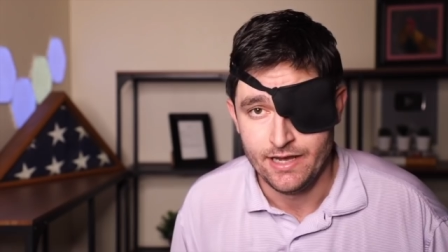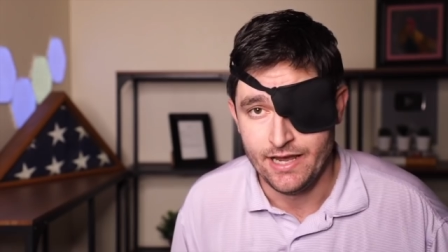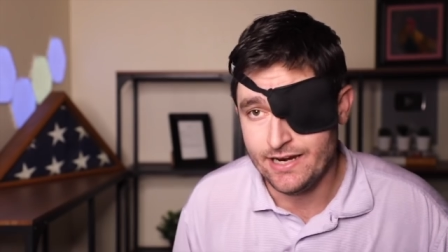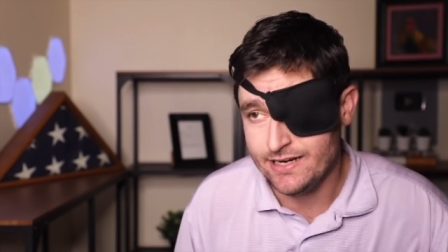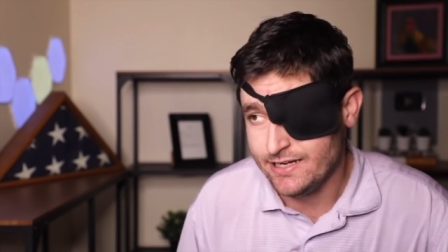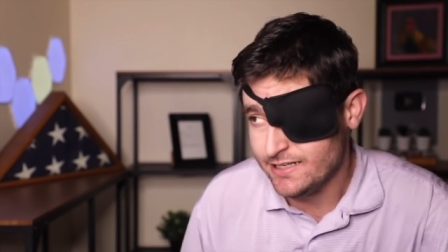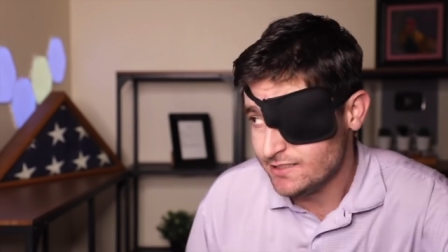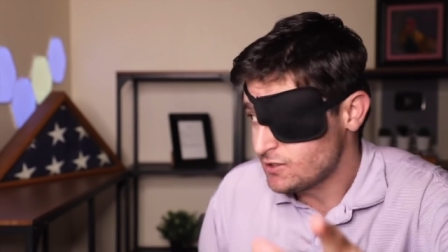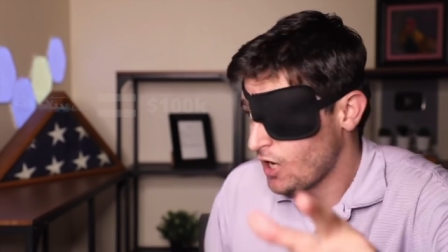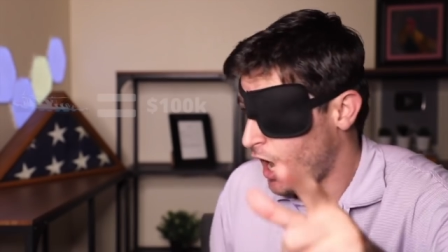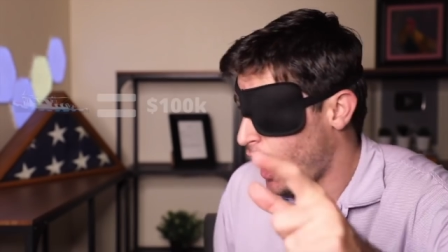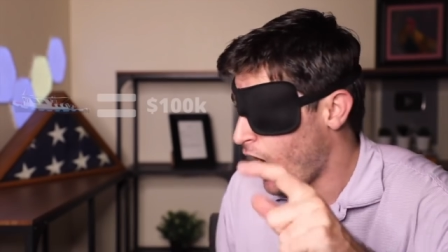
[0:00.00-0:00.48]
and
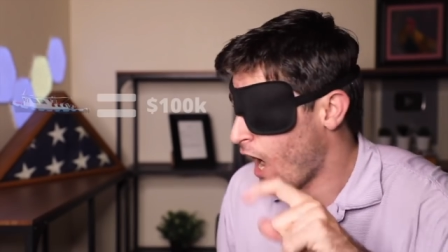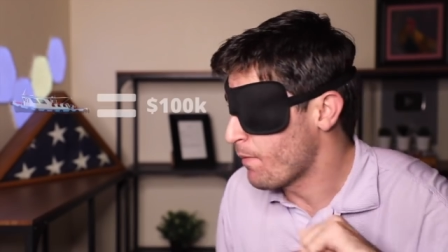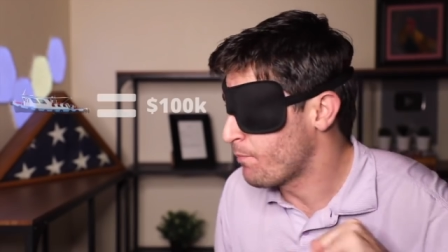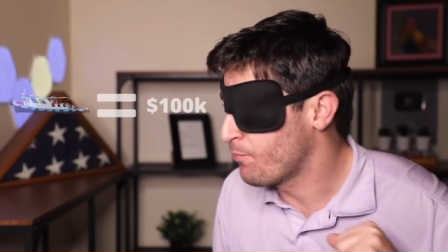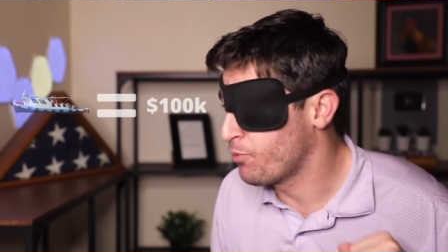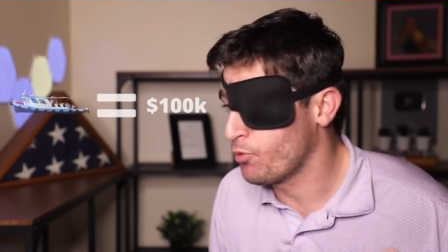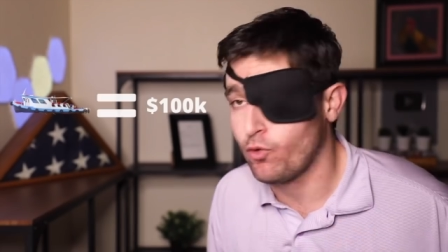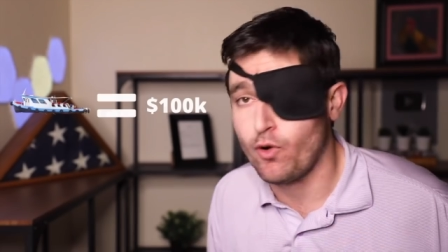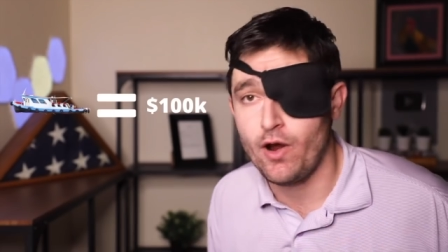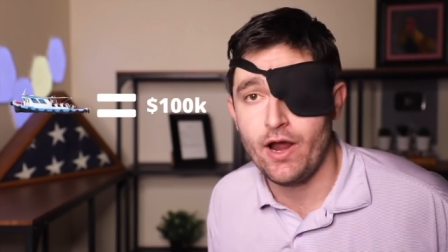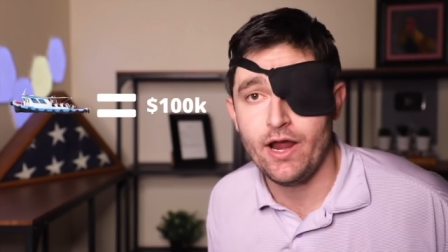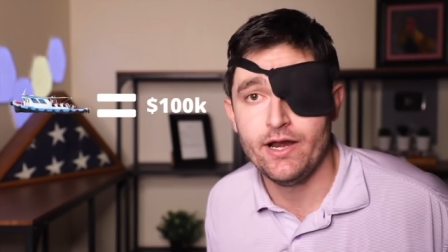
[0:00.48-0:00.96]
he's
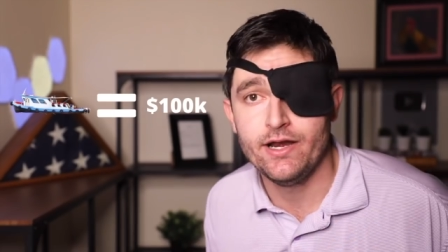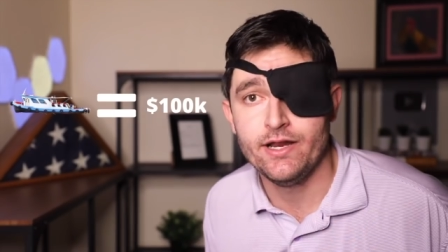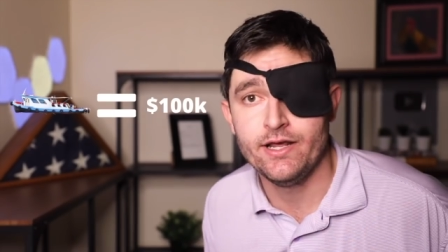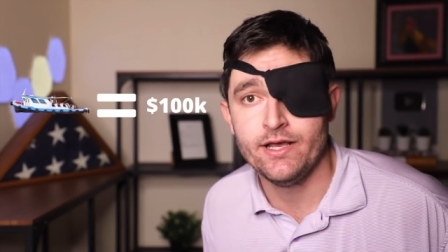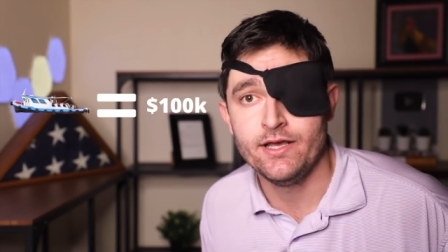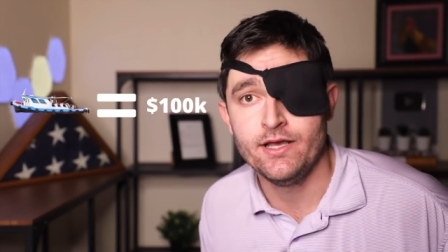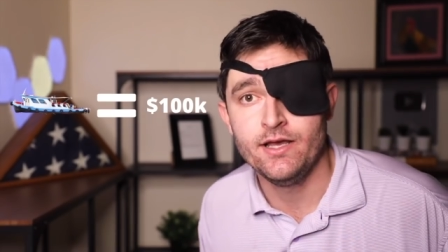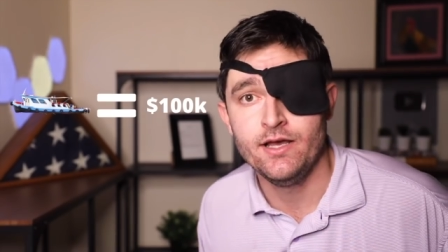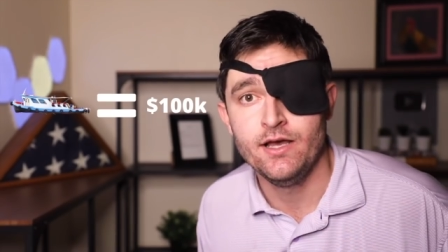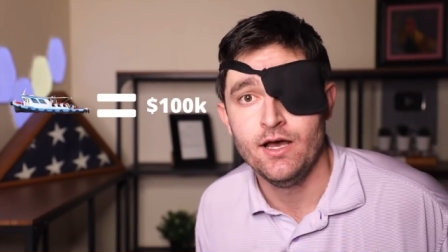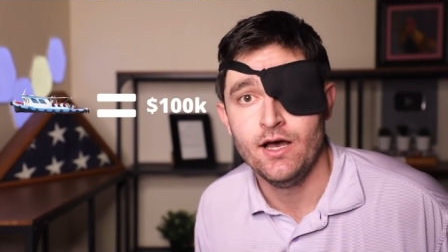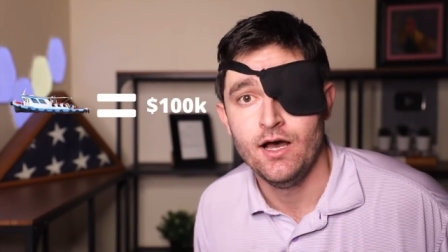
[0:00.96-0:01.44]

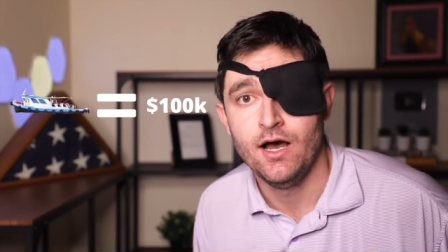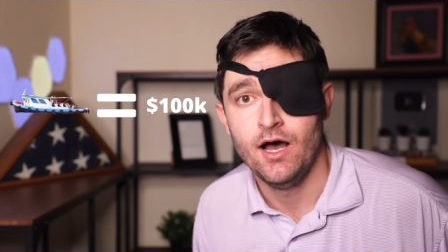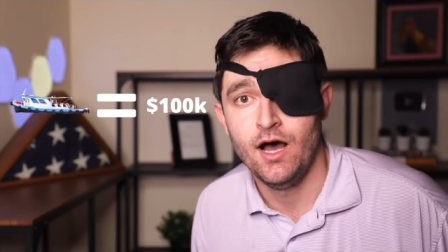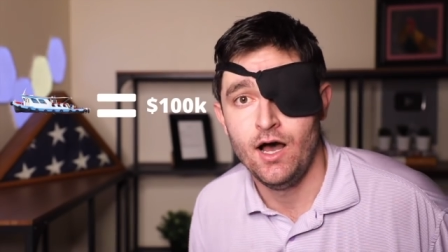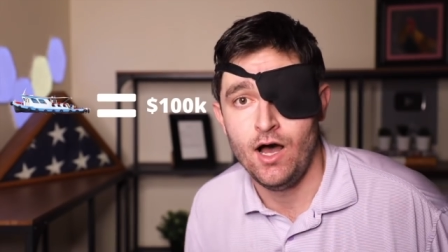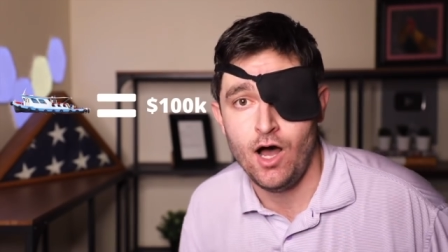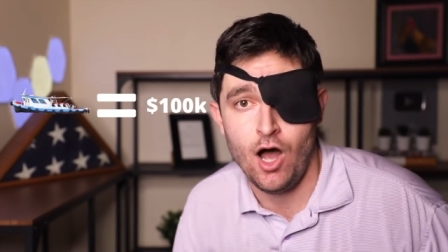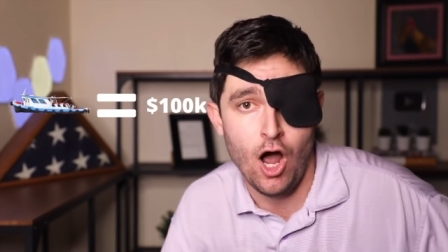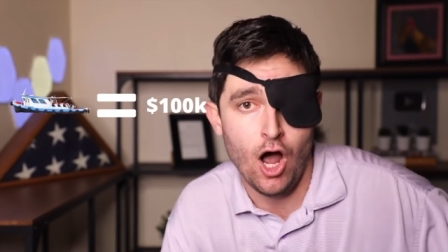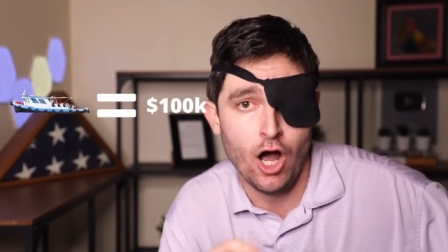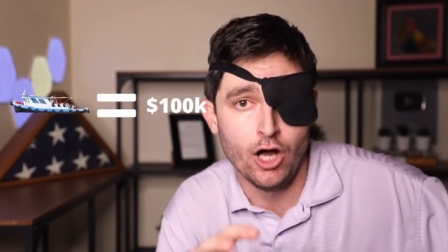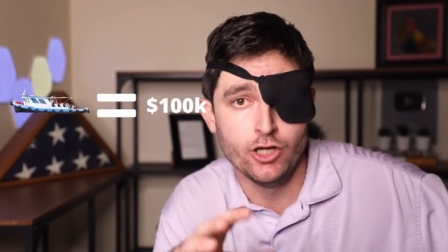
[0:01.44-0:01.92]
operating
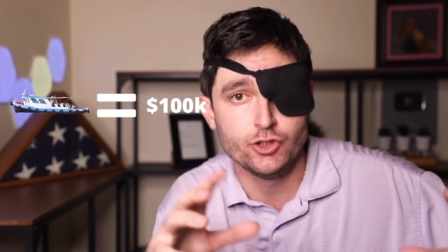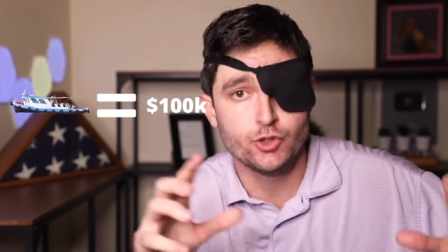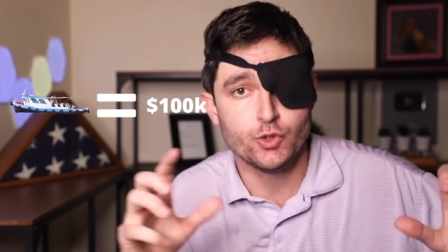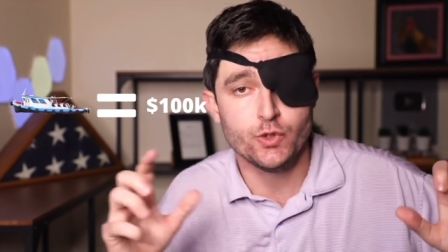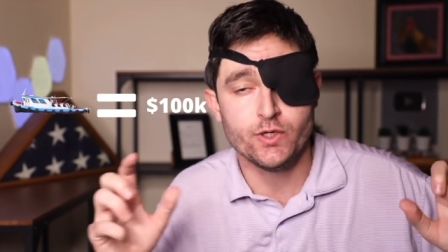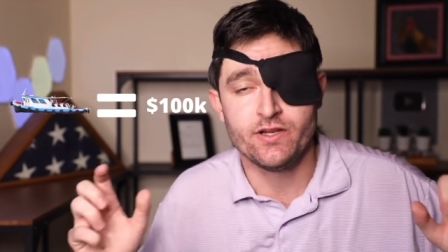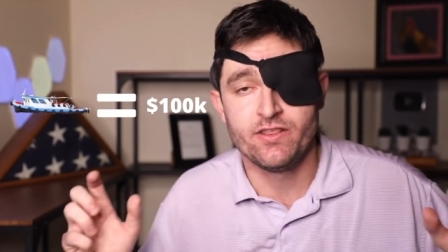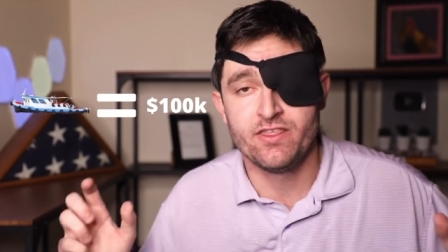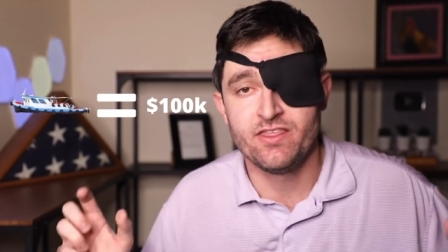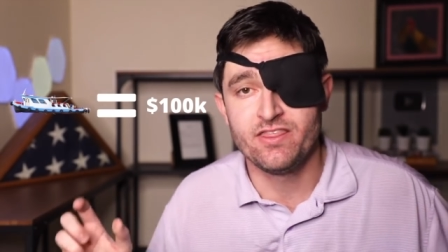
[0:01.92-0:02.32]
a hundred